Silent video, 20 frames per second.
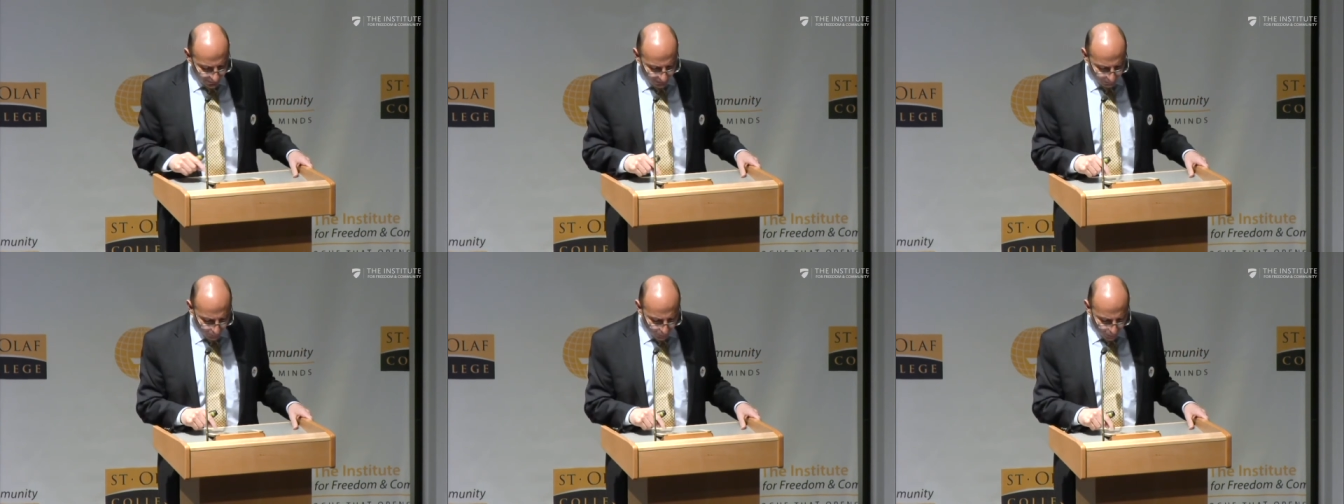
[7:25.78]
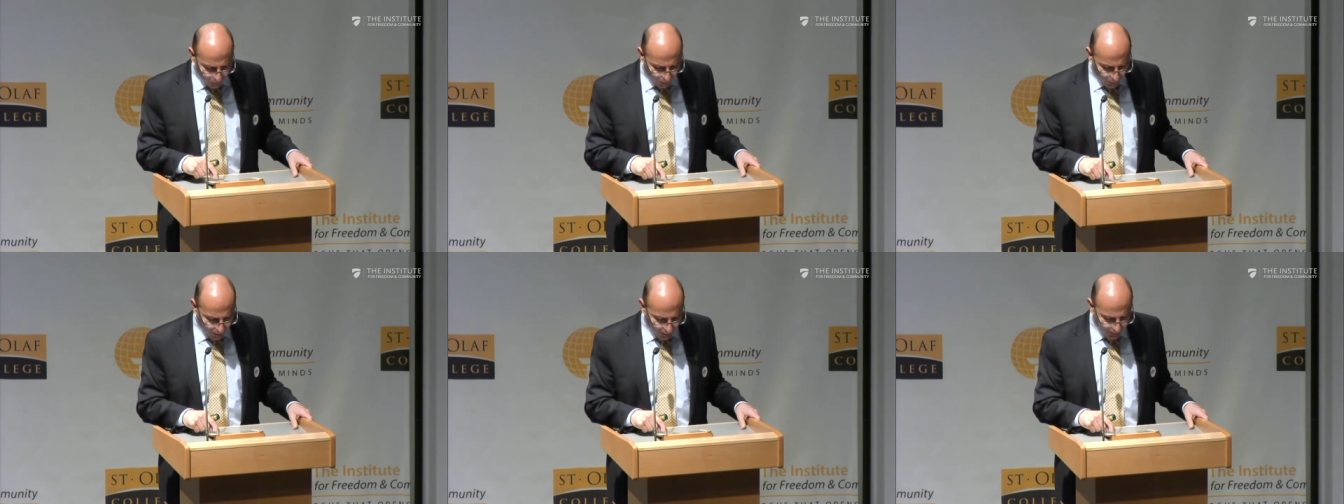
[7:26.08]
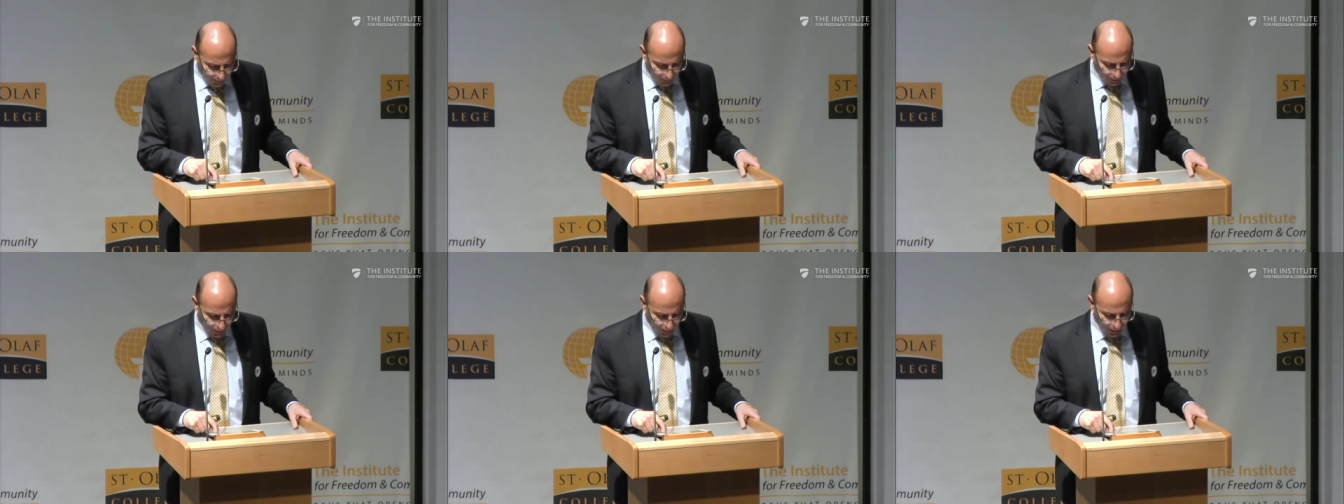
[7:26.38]
the
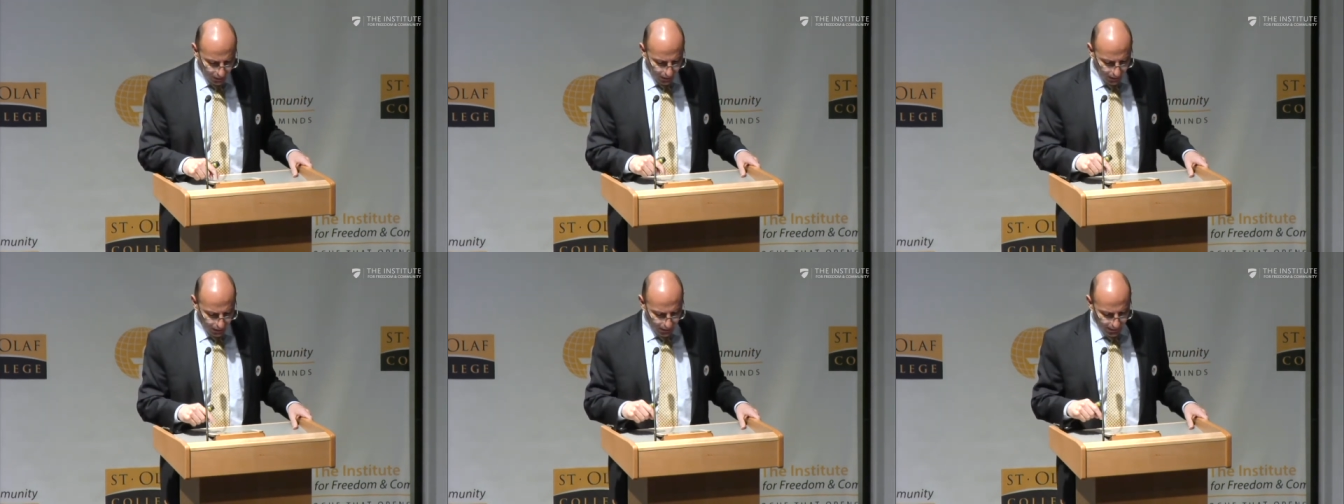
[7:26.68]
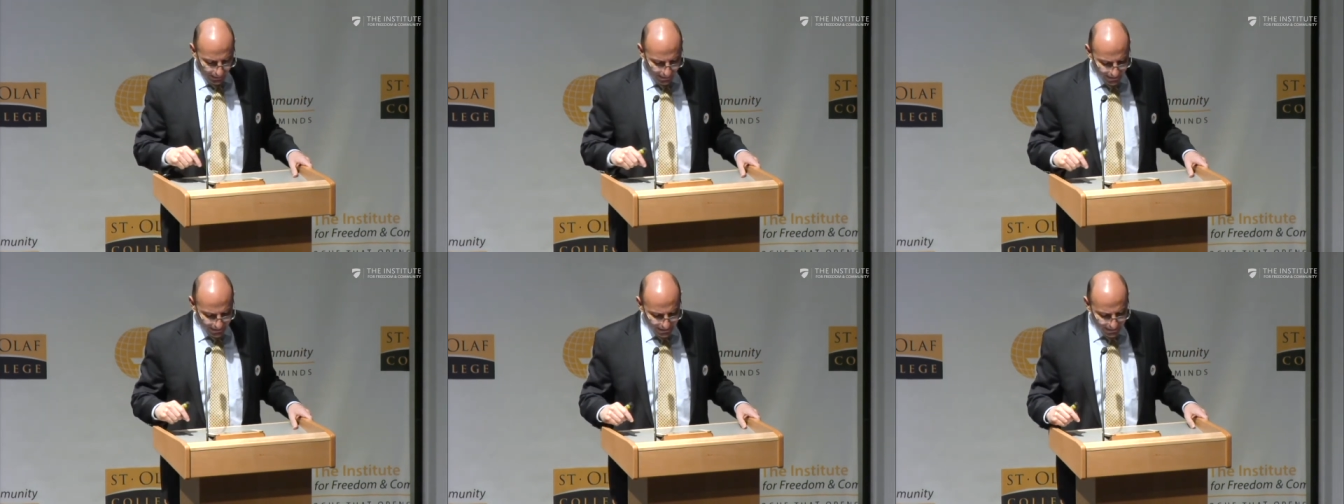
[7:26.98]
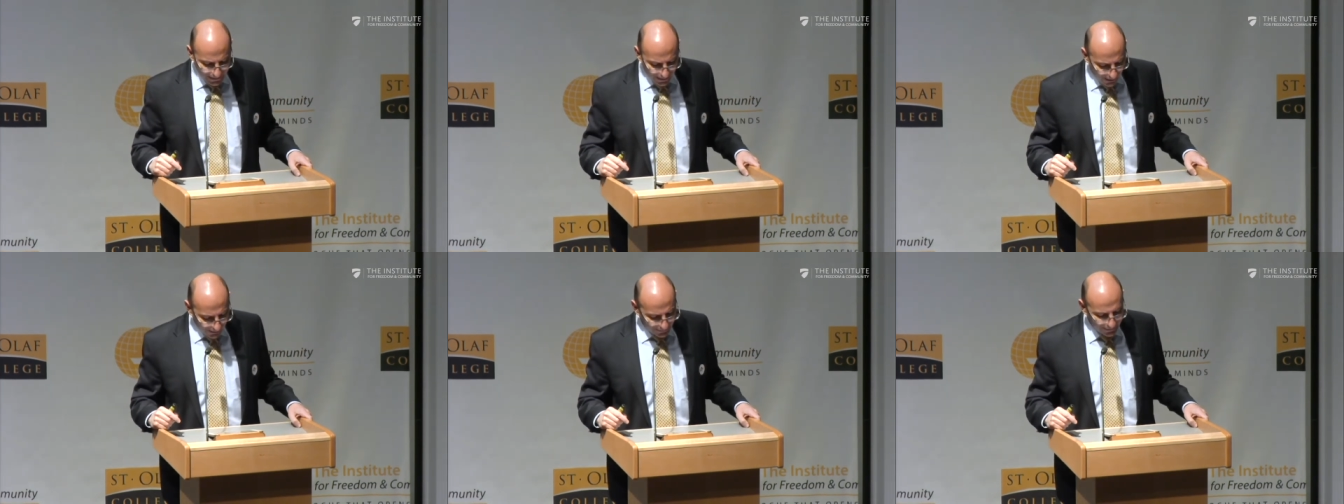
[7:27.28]
more it
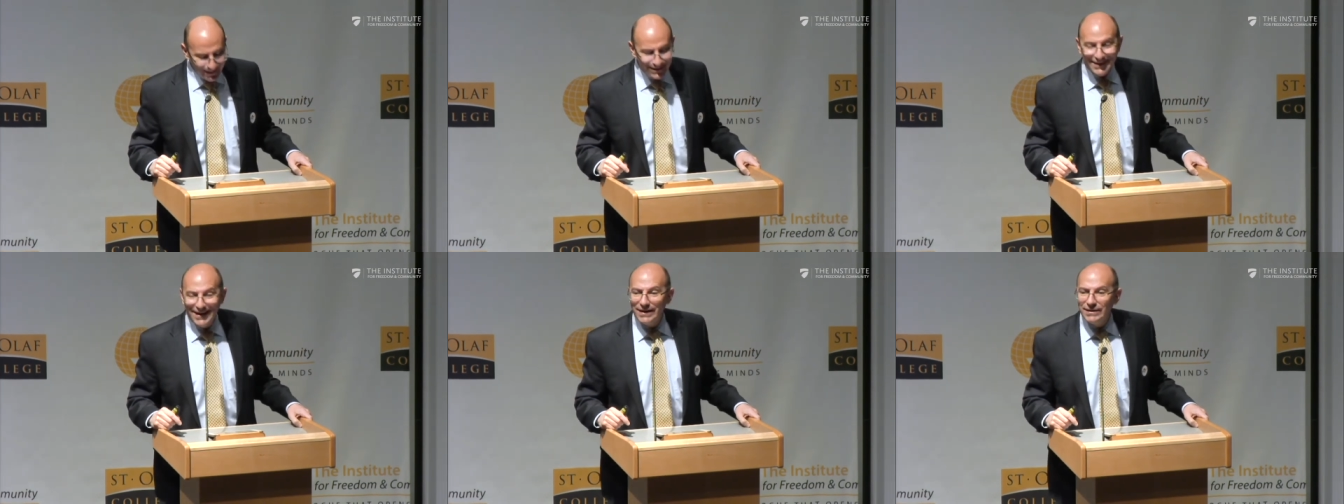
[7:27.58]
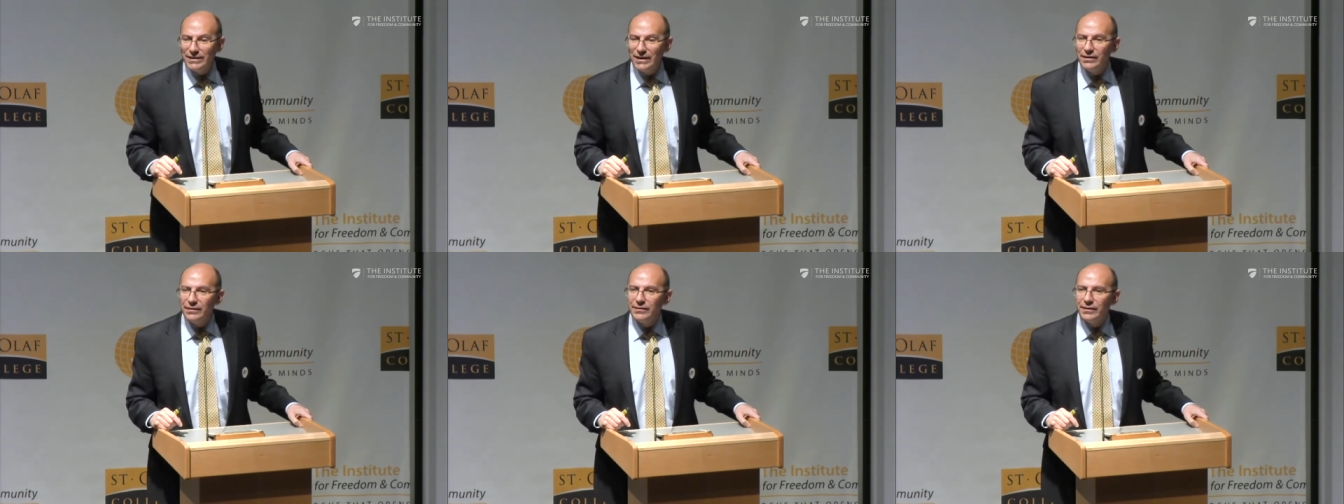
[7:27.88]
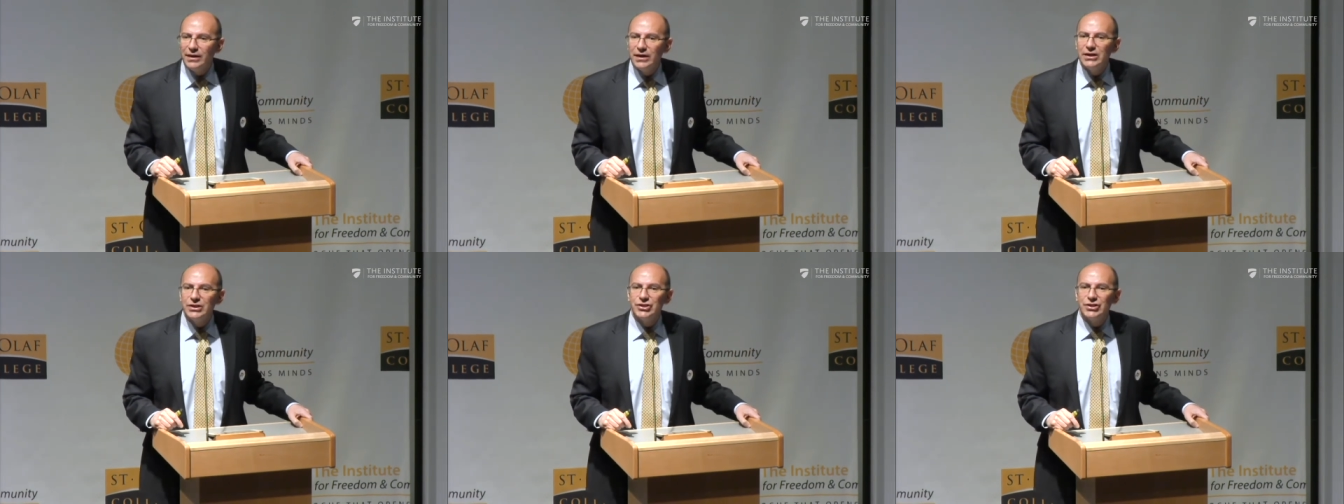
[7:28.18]
started getting
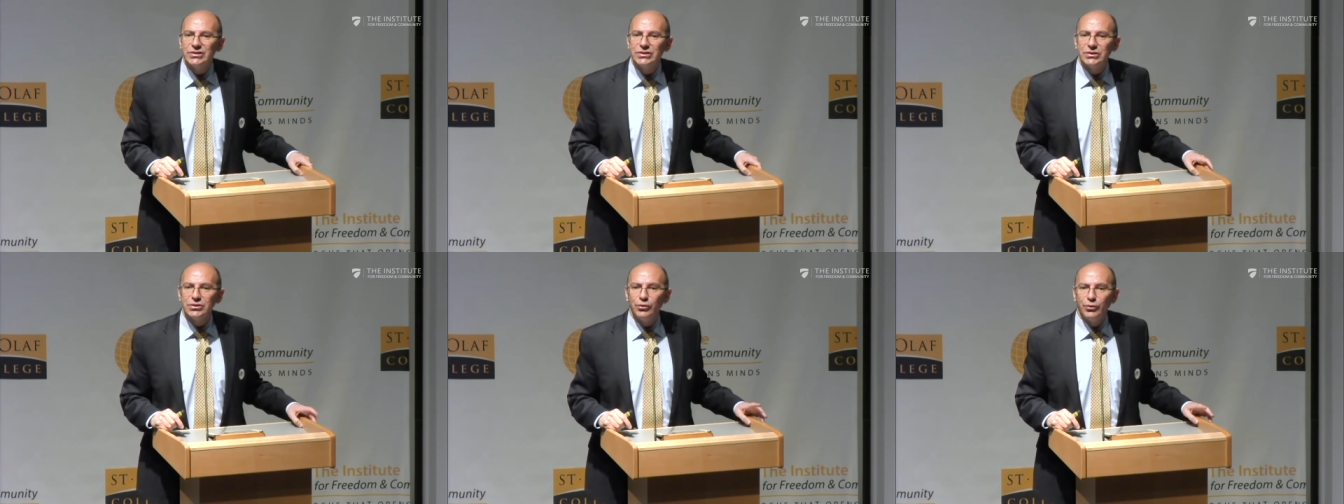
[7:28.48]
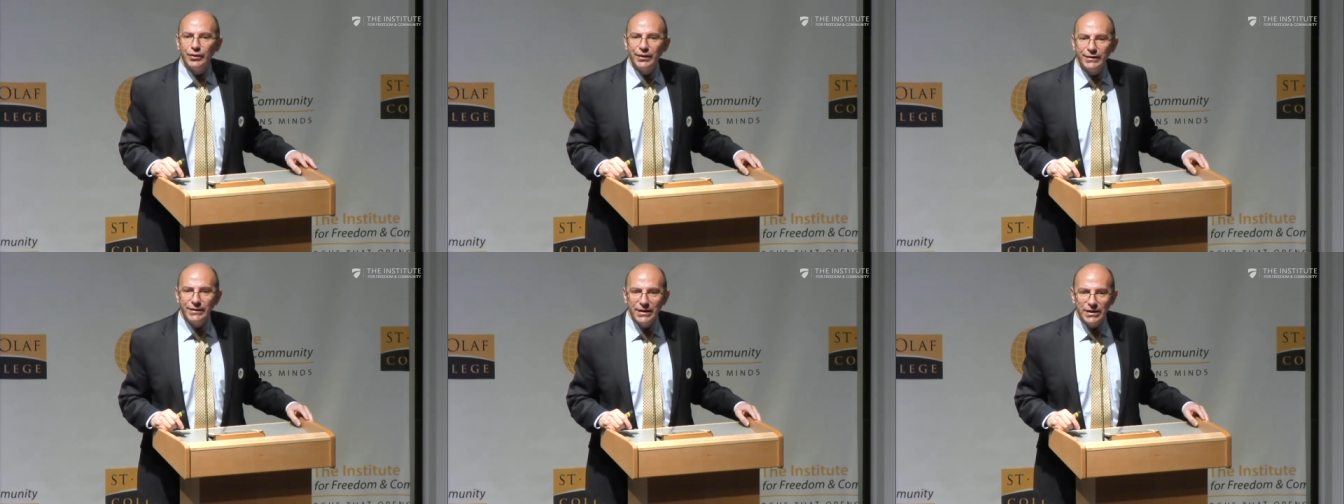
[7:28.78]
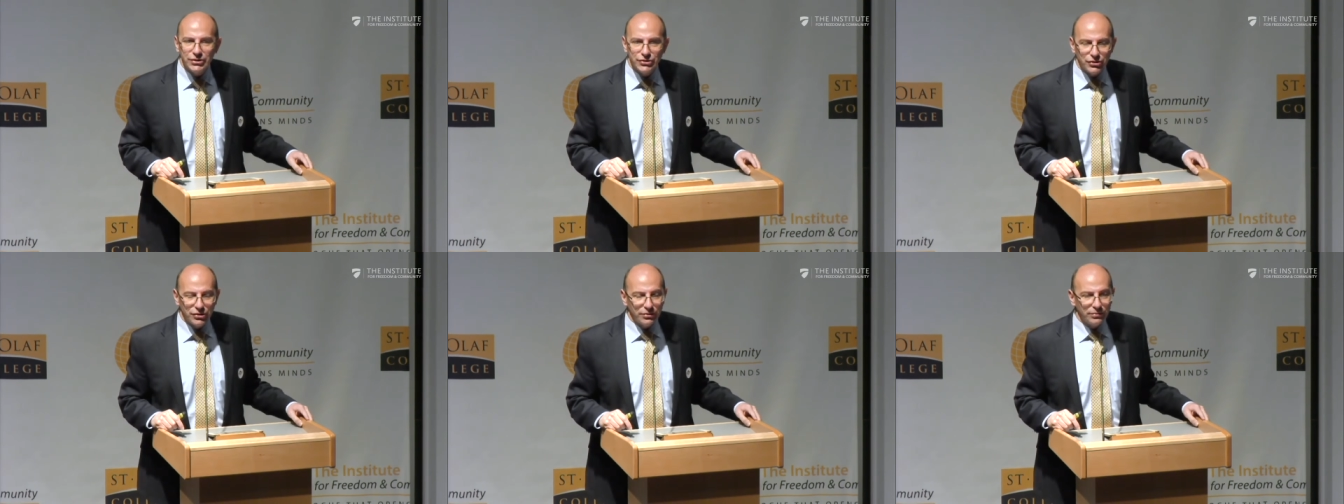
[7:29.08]
religious
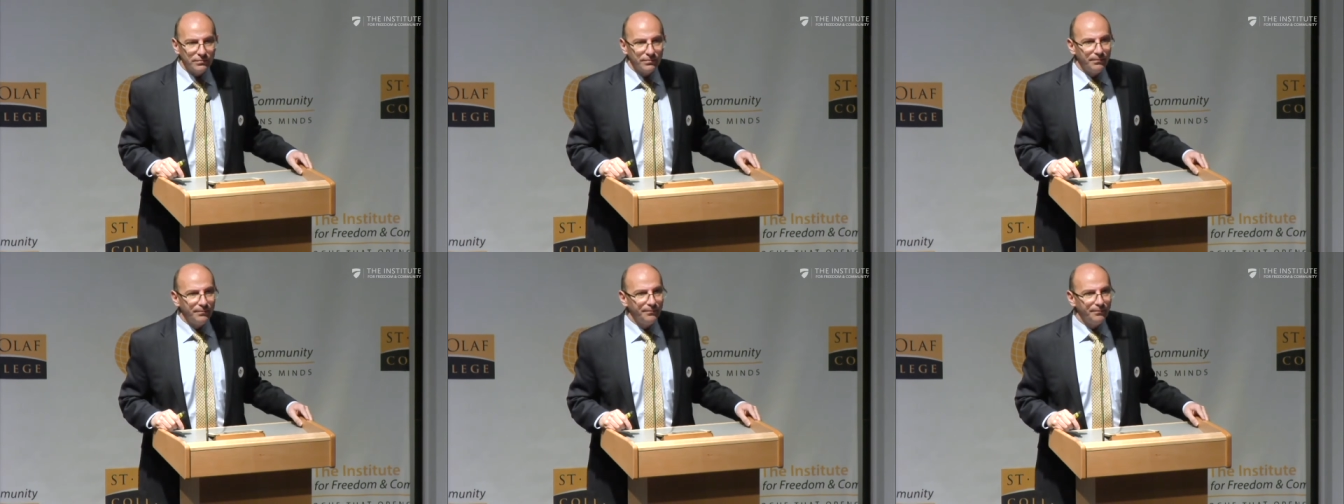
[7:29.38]
connotation.